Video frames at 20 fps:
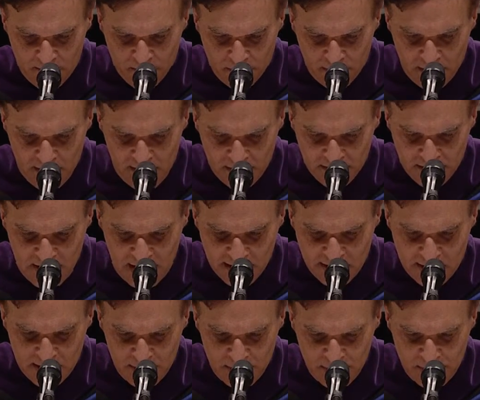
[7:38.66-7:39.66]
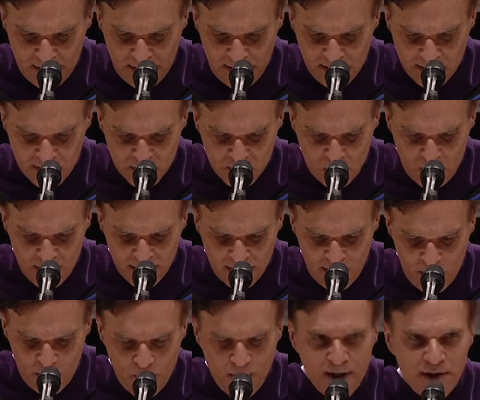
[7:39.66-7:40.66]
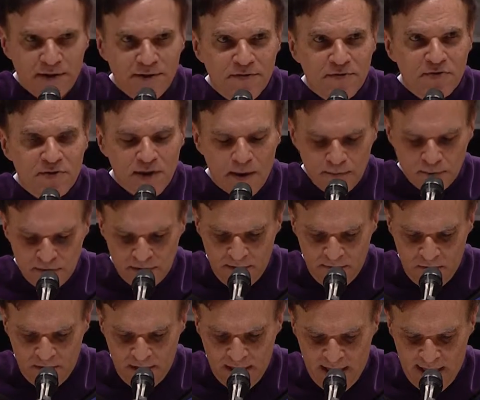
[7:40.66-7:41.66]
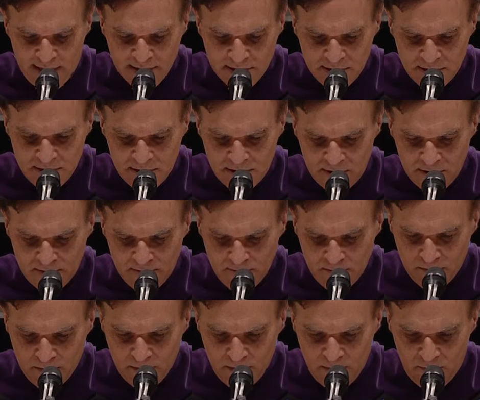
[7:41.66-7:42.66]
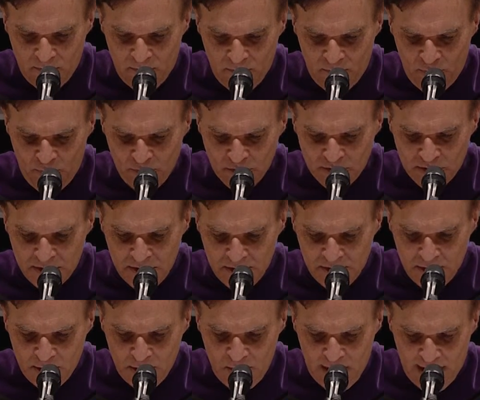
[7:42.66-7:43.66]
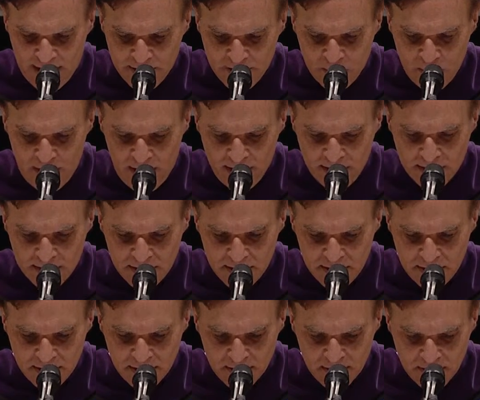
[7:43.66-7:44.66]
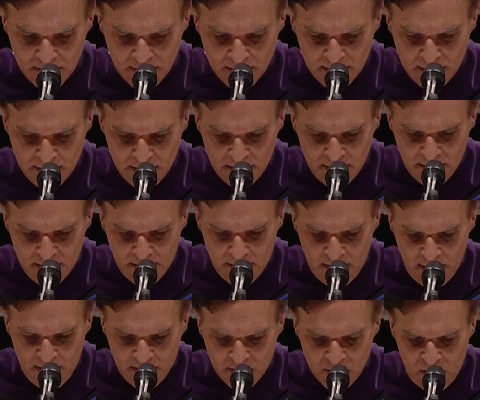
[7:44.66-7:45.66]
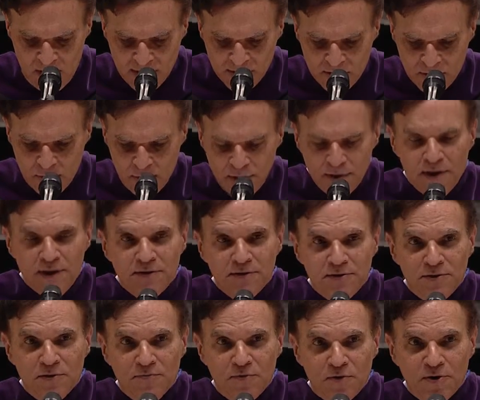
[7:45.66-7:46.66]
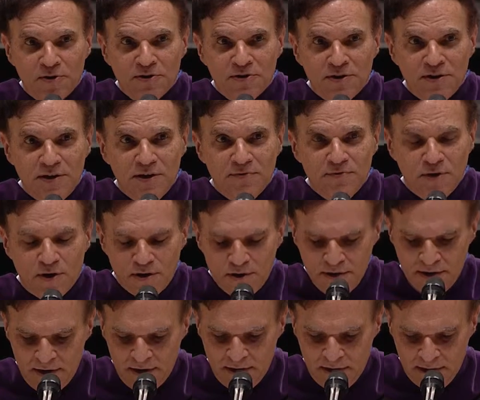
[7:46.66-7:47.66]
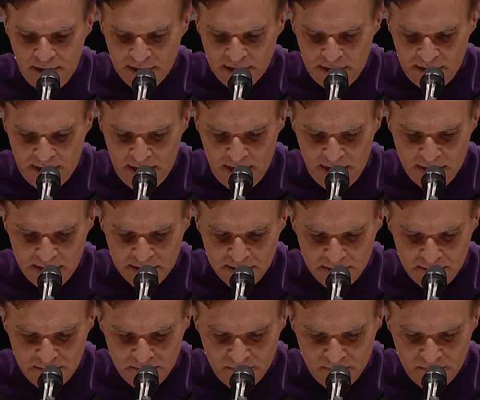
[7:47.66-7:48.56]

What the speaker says: It is not simply the extraordinary range of substantive classes from first year to graduation. It is also in the diversity of your clinical education,